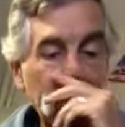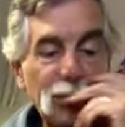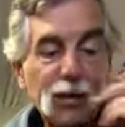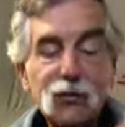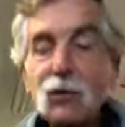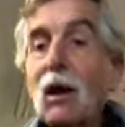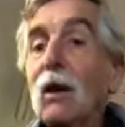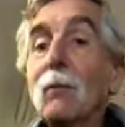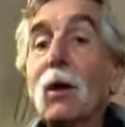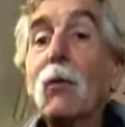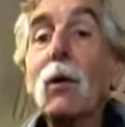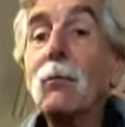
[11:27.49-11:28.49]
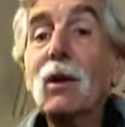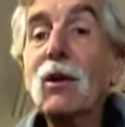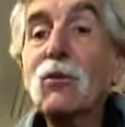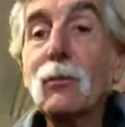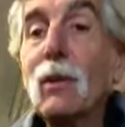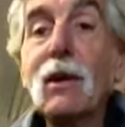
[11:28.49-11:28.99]
It's not on my
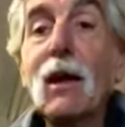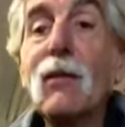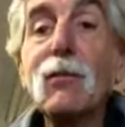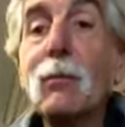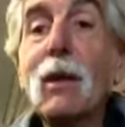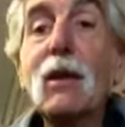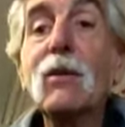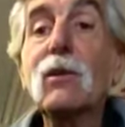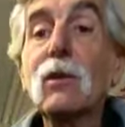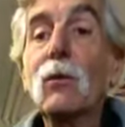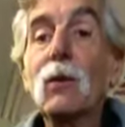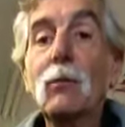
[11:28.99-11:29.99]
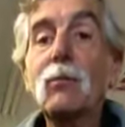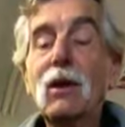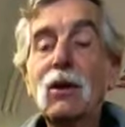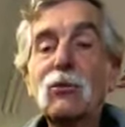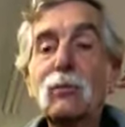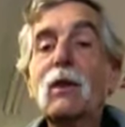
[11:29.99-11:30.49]
webpage. It may not even make it to the
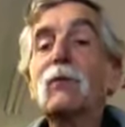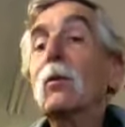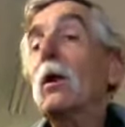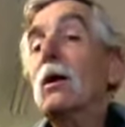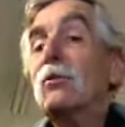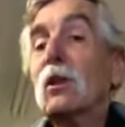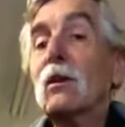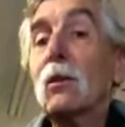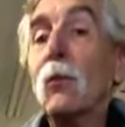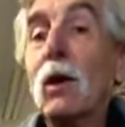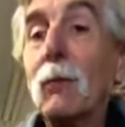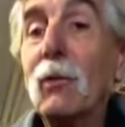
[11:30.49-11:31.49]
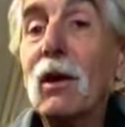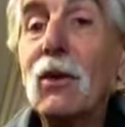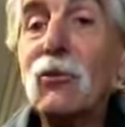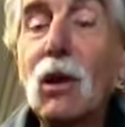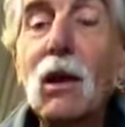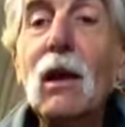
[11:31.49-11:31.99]
webpage. But if you want to check the
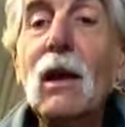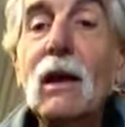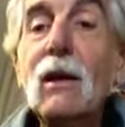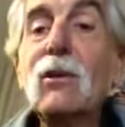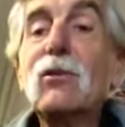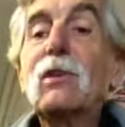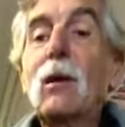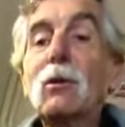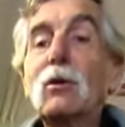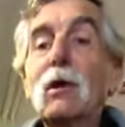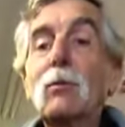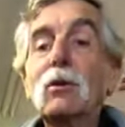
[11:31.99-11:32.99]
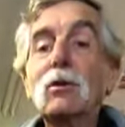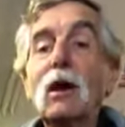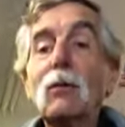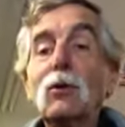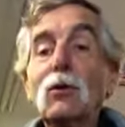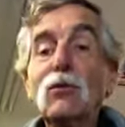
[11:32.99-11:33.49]
webpage, it is
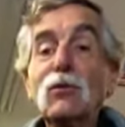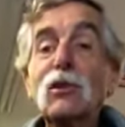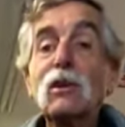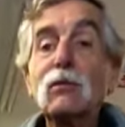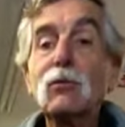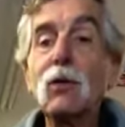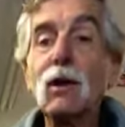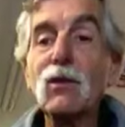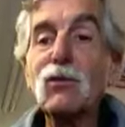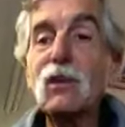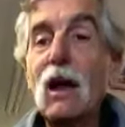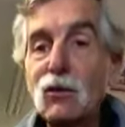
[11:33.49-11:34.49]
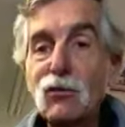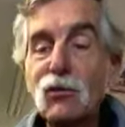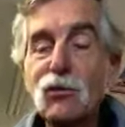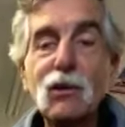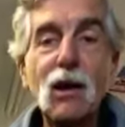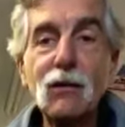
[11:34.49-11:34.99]

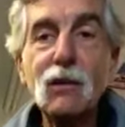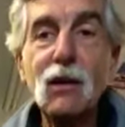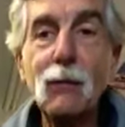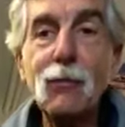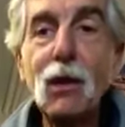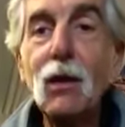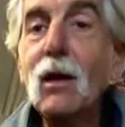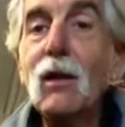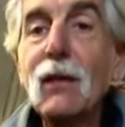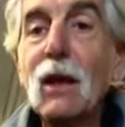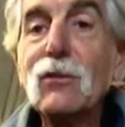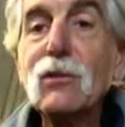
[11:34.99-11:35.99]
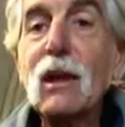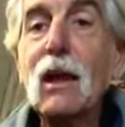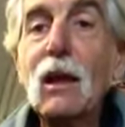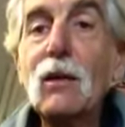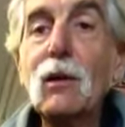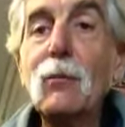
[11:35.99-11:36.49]
www.stevegraysaxes.com. That's
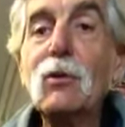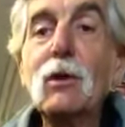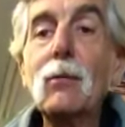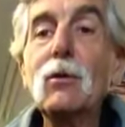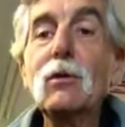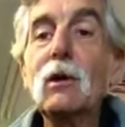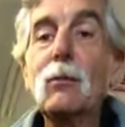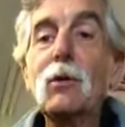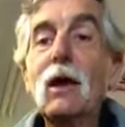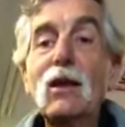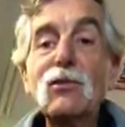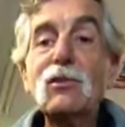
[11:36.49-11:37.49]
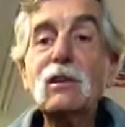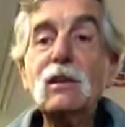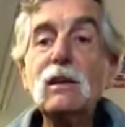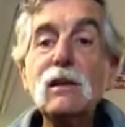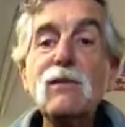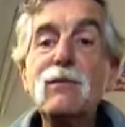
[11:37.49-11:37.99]

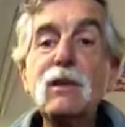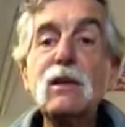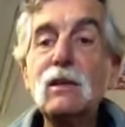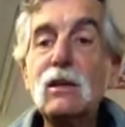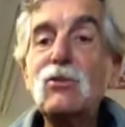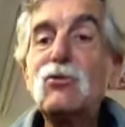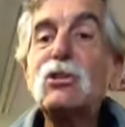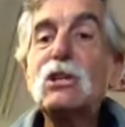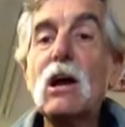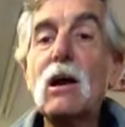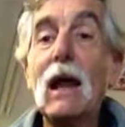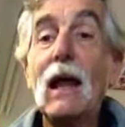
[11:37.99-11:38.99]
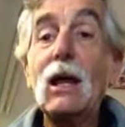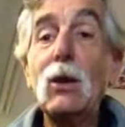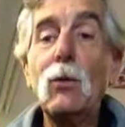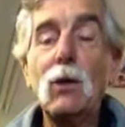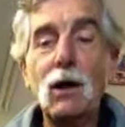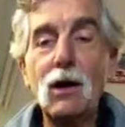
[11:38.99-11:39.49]

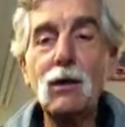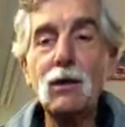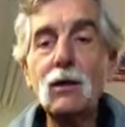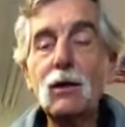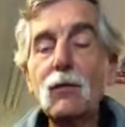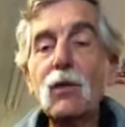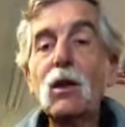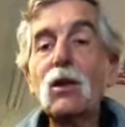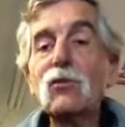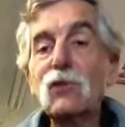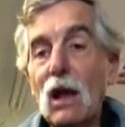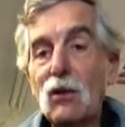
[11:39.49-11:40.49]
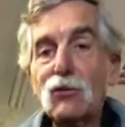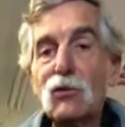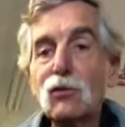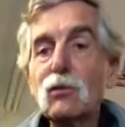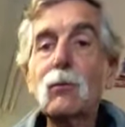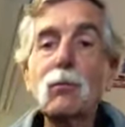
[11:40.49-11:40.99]
www.stevegray
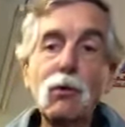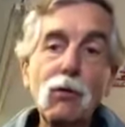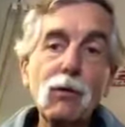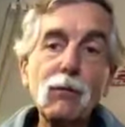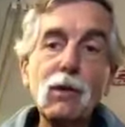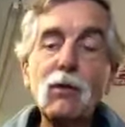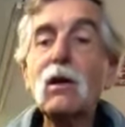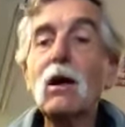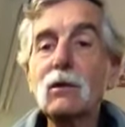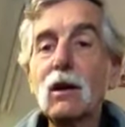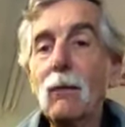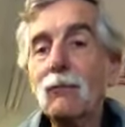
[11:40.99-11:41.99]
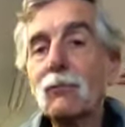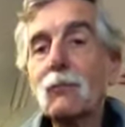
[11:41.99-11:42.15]
saxes, plural.com.